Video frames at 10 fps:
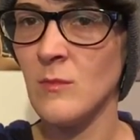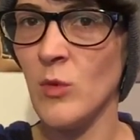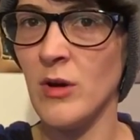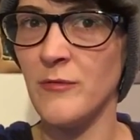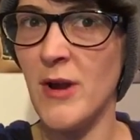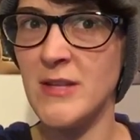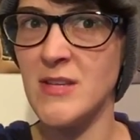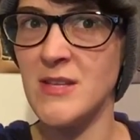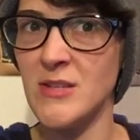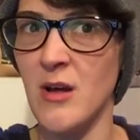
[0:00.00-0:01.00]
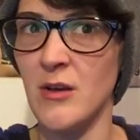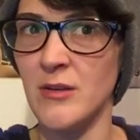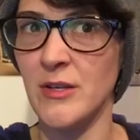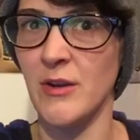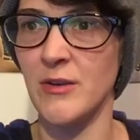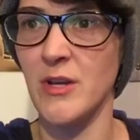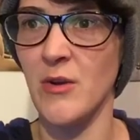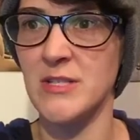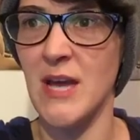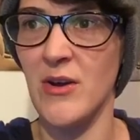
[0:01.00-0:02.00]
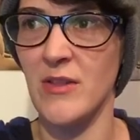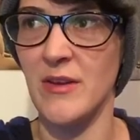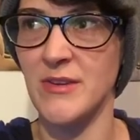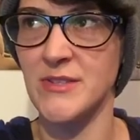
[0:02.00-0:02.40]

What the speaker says: Well, Frankenstein's all, coked out in there,